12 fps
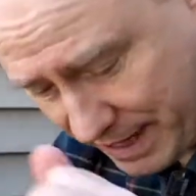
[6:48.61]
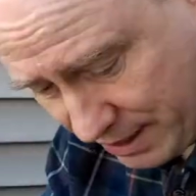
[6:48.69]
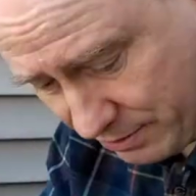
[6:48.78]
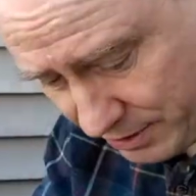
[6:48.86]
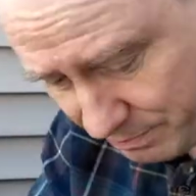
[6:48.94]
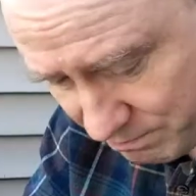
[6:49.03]

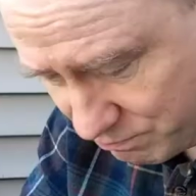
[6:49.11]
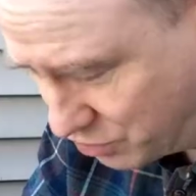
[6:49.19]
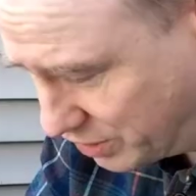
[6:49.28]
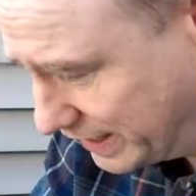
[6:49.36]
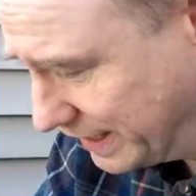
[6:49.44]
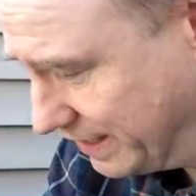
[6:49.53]
Now, the
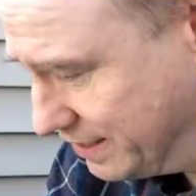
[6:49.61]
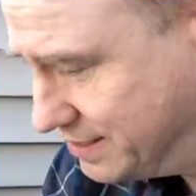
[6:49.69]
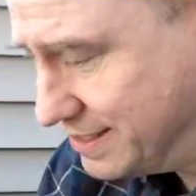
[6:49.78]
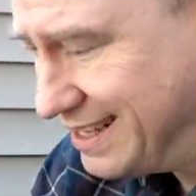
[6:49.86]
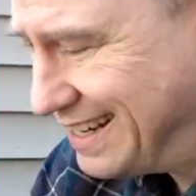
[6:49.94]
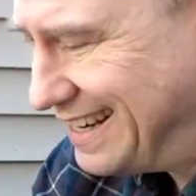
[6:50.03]
trick
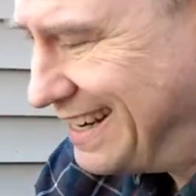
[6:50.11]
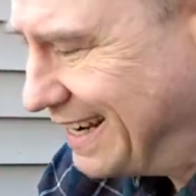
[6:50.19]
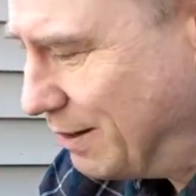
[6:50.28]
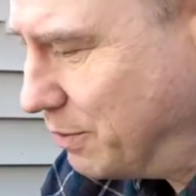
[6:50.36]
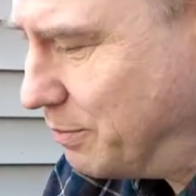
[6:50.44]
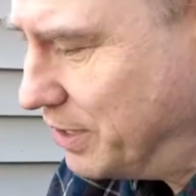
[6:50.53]
is,
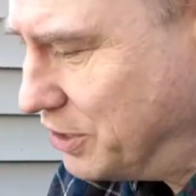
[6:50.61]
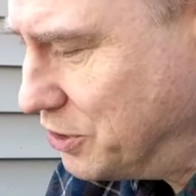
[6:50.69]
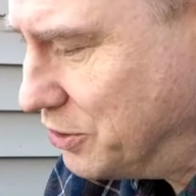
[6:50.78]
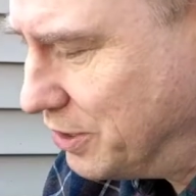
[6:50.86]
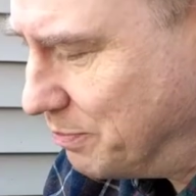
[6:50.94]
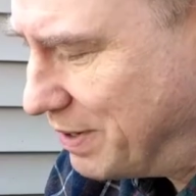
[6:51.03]
I want to make
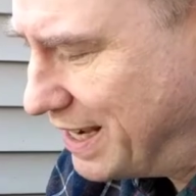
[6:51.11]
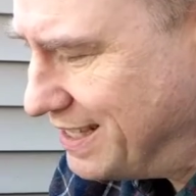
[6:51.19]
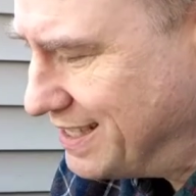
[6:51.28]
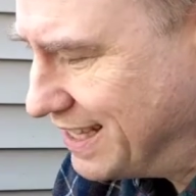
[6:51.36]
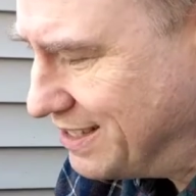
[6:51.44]
sure the paint